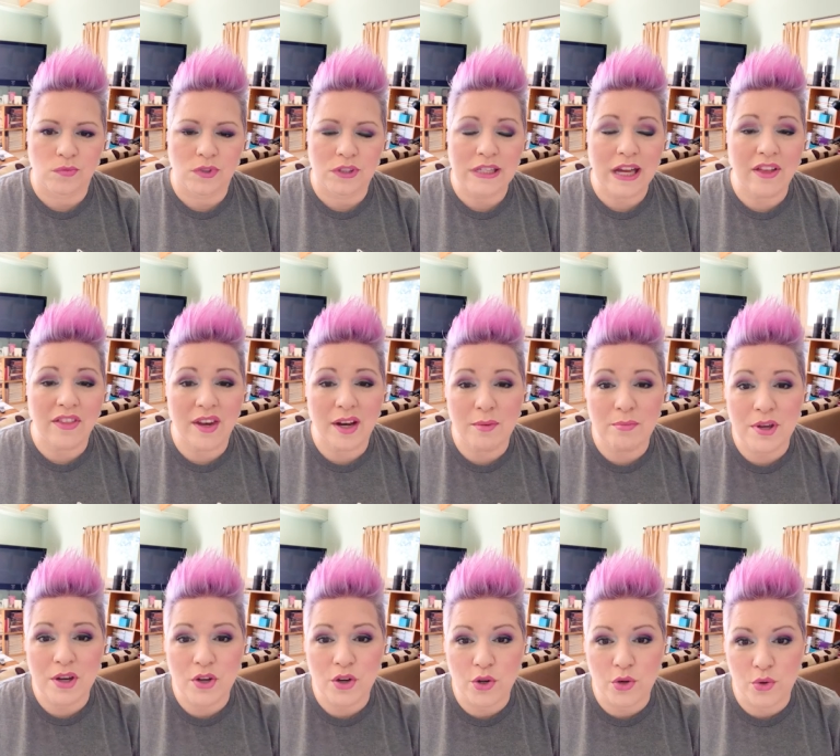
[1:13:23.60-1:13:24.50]
Now that I'm
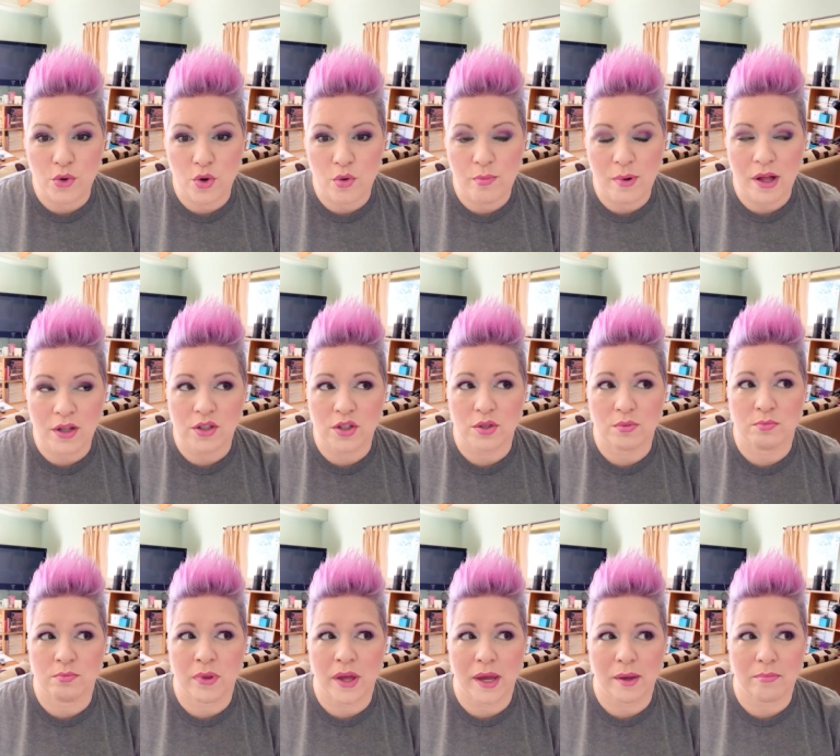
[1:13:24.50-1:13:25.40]
in your group, I'll just
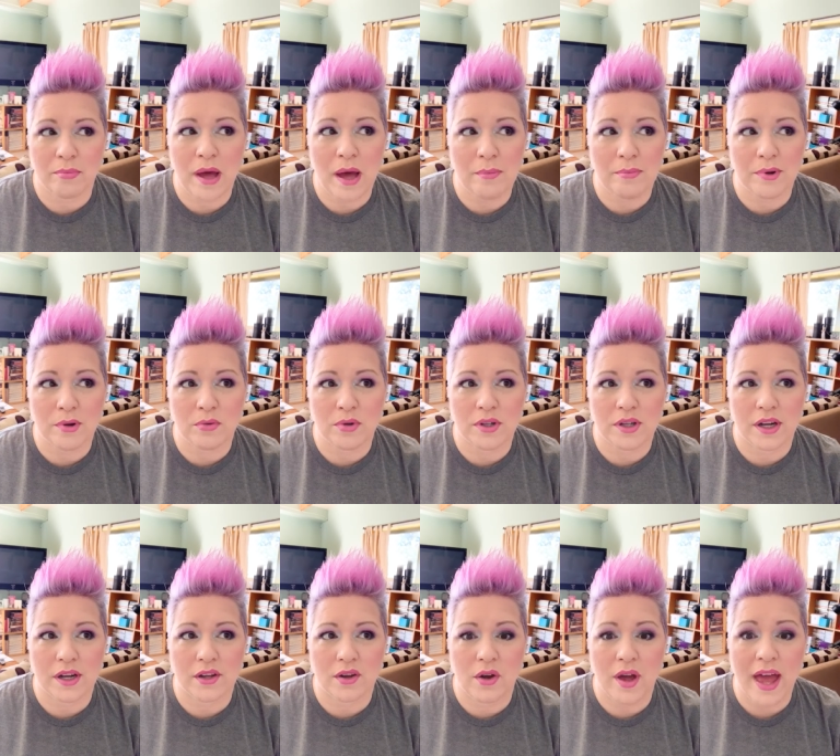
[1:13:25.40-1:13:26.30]
like pop in one day
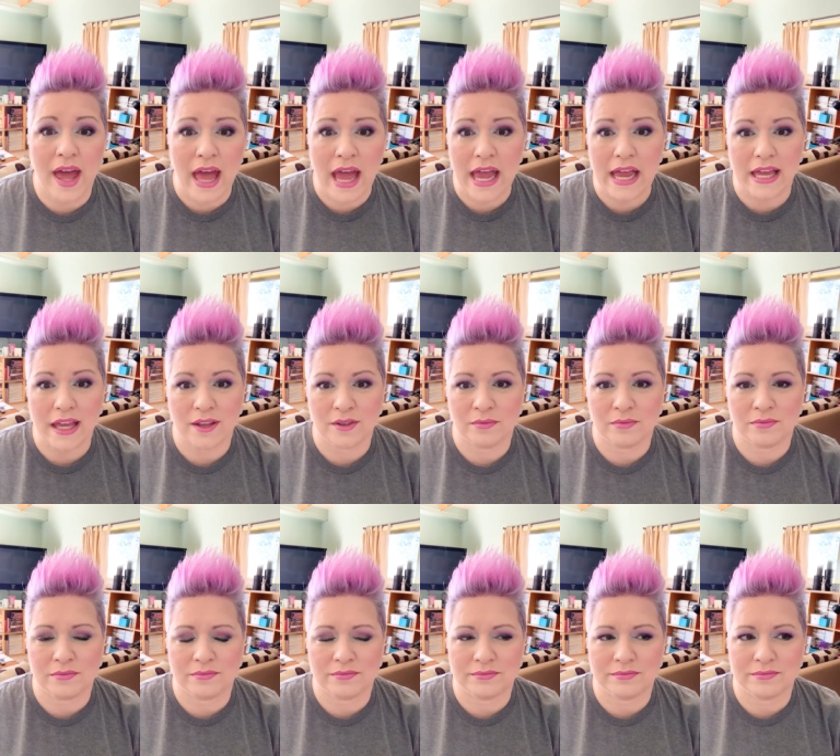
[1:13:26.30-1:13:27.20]
and go, "Hey,
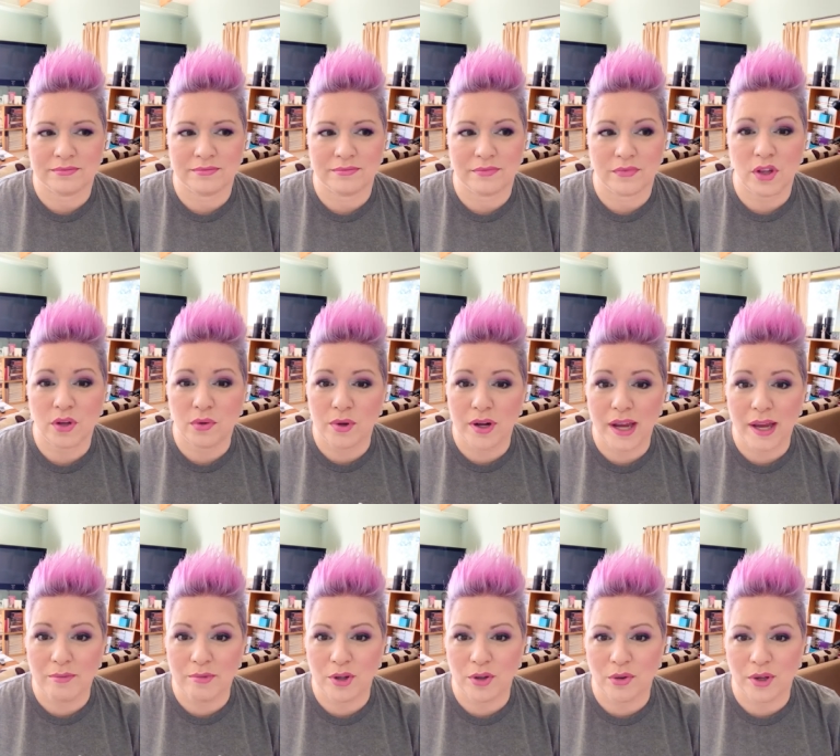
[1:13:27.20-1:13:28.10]
look what
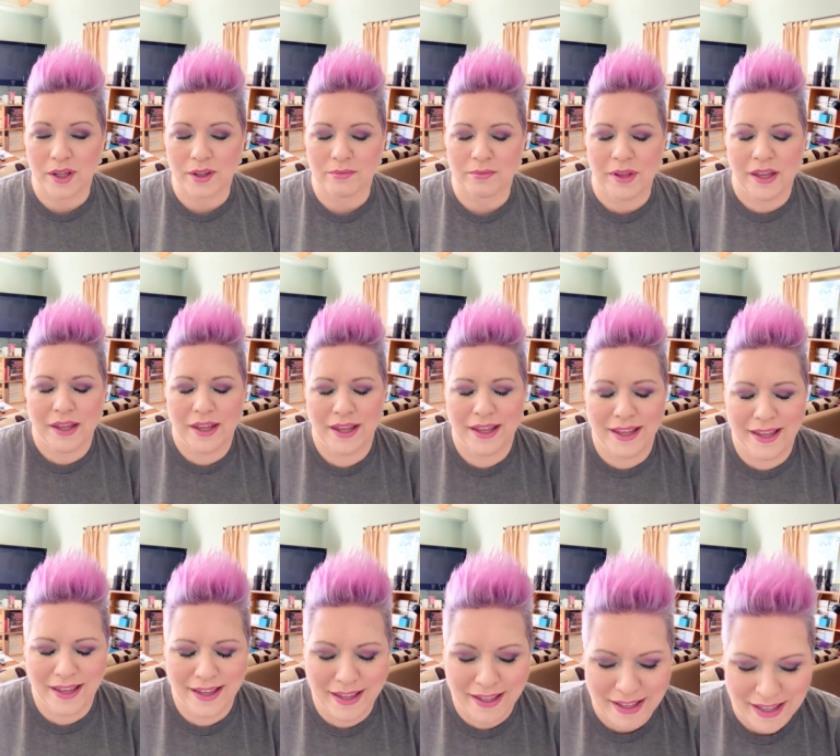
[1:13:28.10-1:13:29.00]
I'm doing.
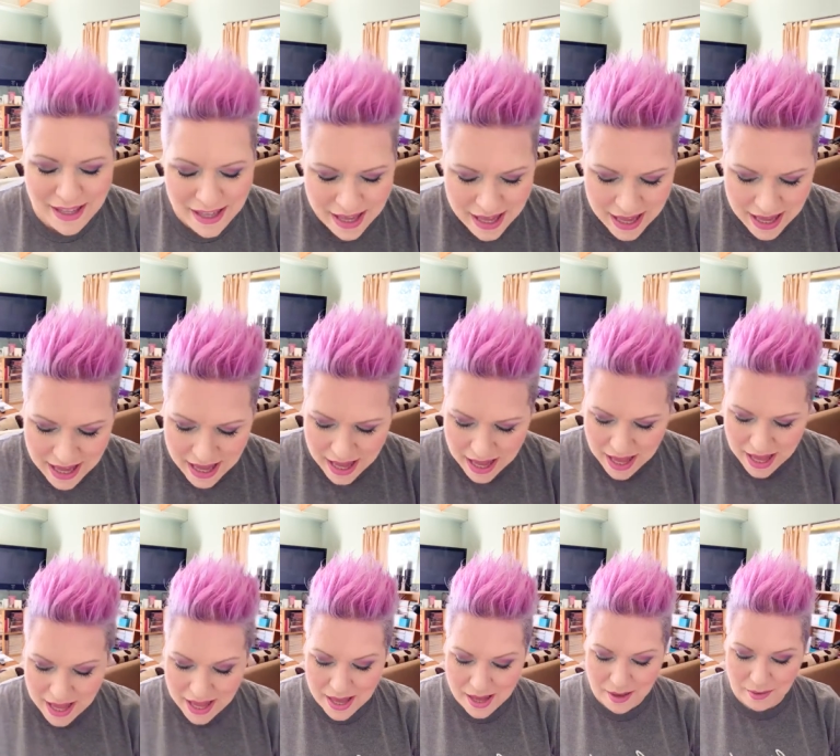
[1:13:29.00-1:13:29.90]

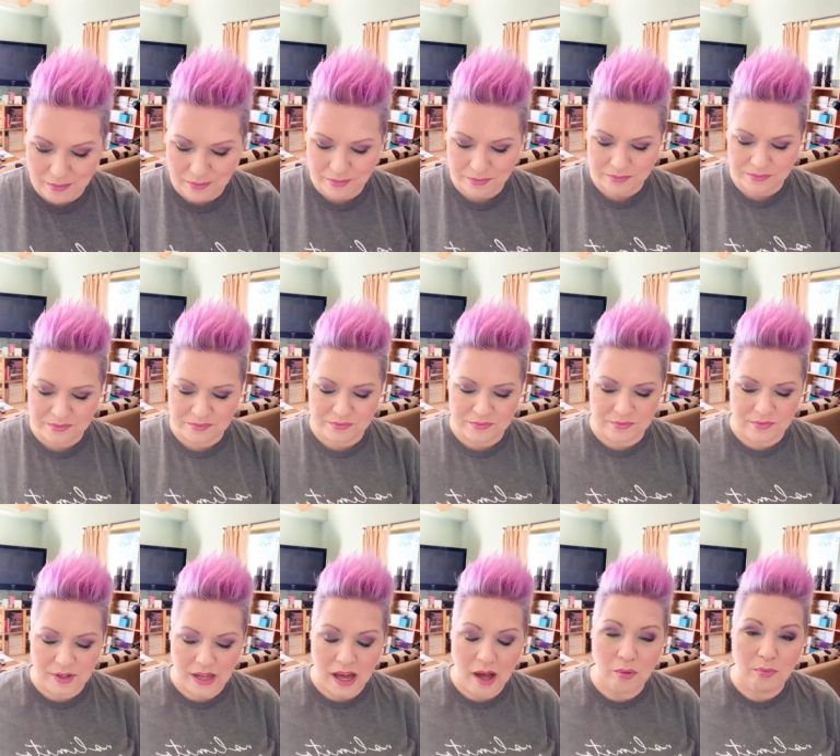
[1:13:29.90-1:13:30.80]
um,
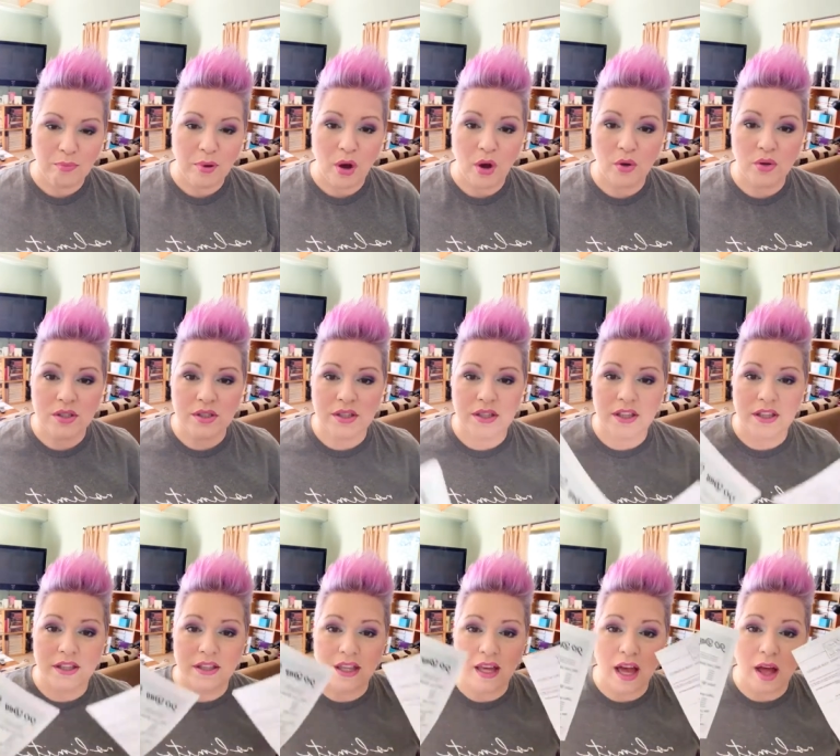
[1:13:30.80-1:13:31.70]
I'll post
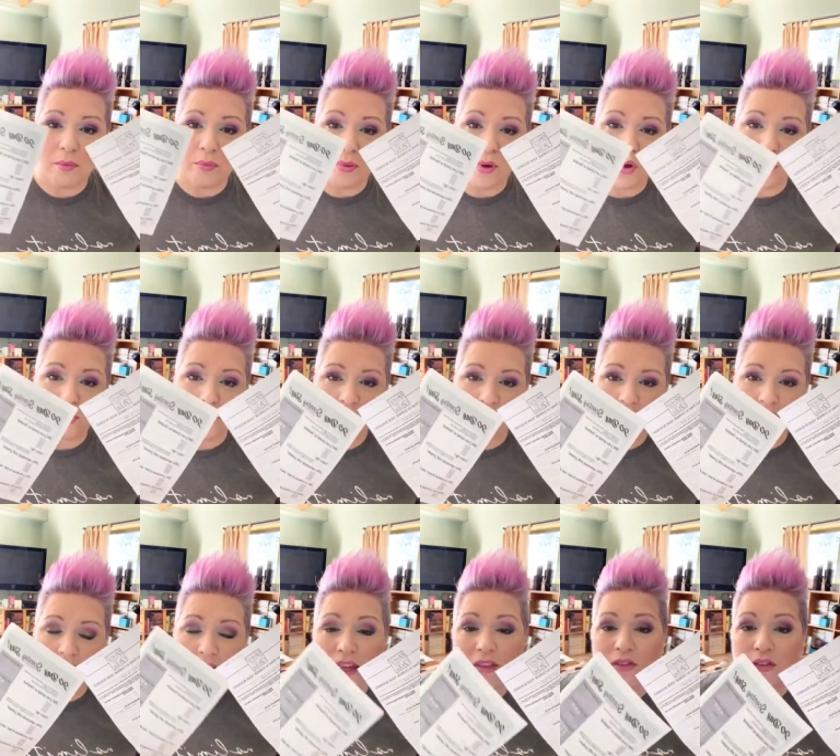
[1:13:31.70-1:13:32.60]
the I'll post
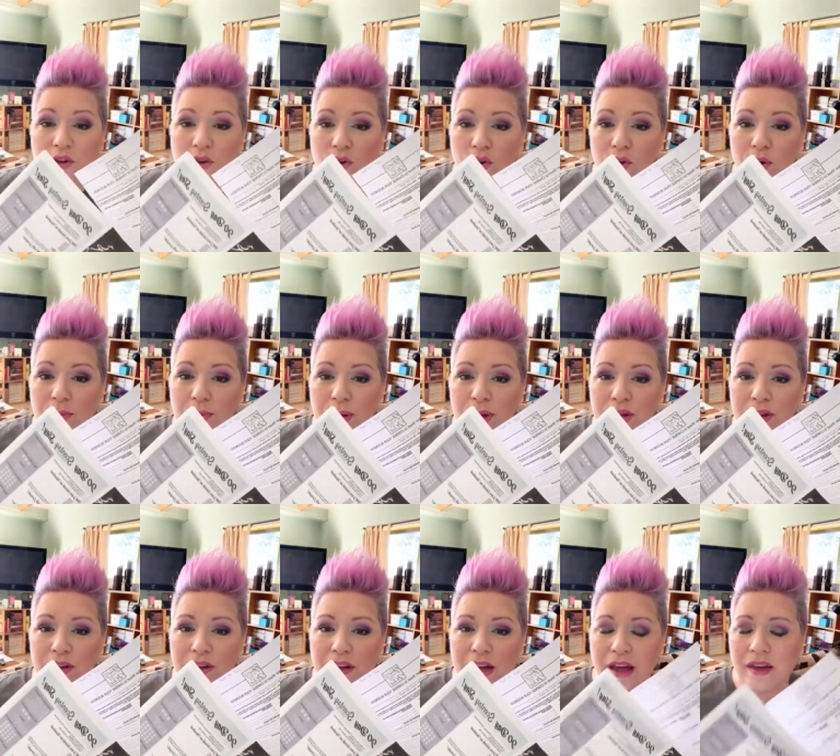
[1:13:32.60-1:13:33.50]
these in the group,
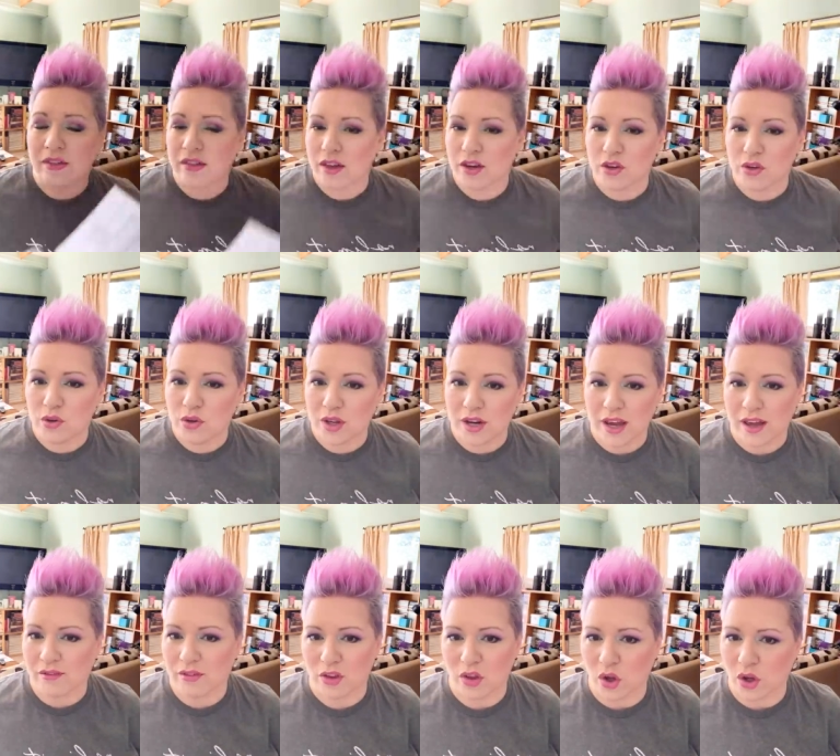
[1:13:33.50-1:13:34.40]
and then you can
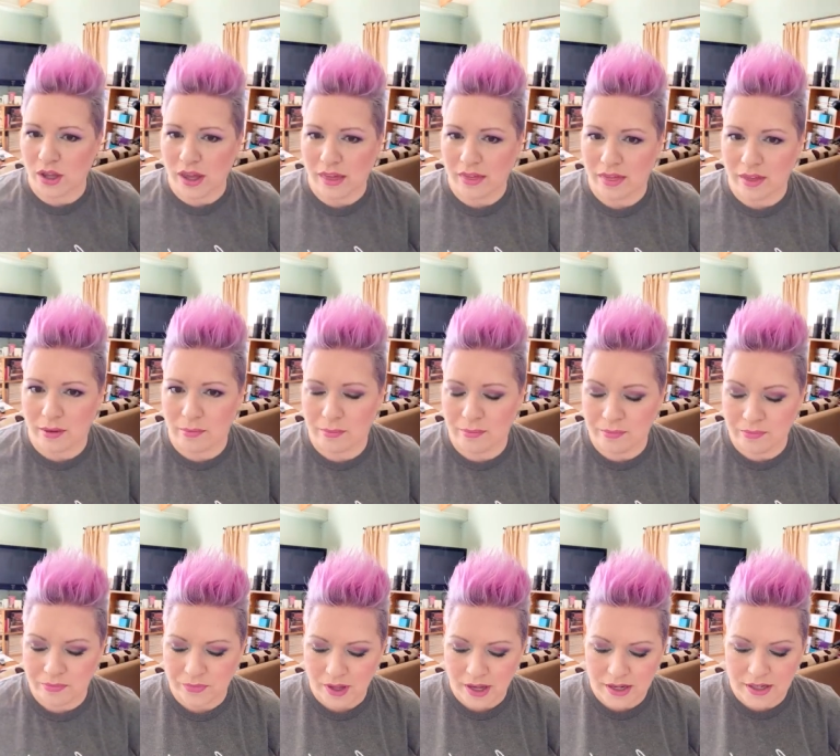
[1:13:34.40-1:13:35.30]
have a look at them
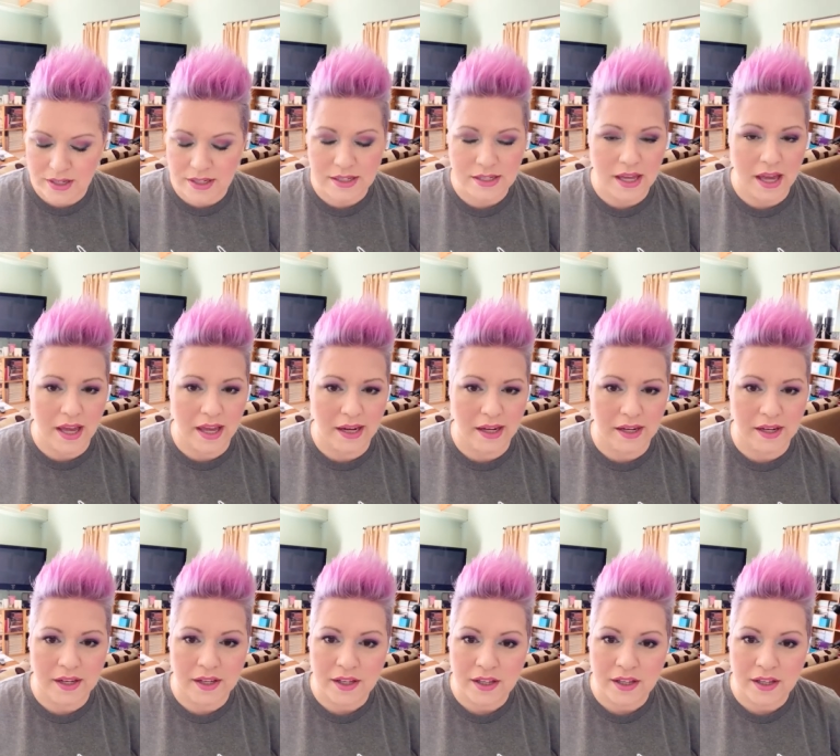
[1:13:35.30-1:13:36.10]
and decide.